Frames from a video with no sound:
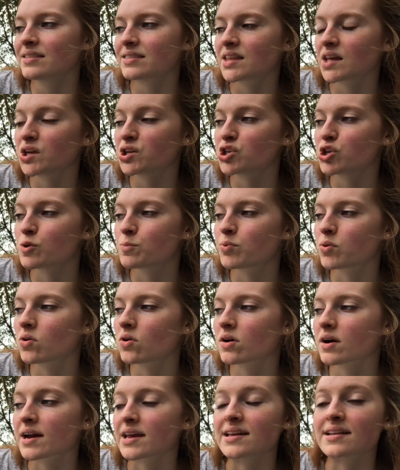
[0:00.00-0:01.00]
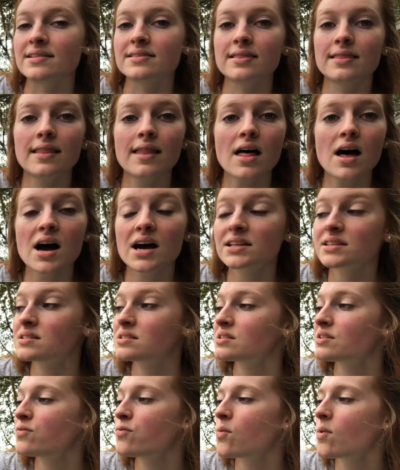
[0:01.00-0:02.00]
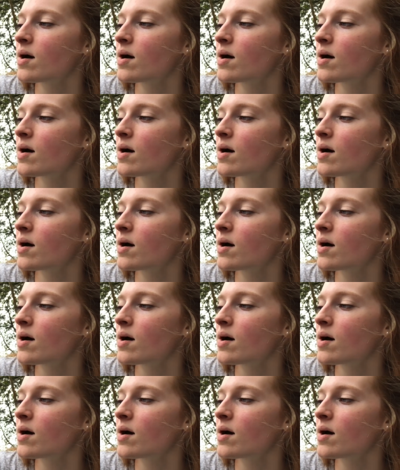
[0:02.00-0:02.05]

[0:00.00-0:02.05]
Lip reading: Then you pour in lots of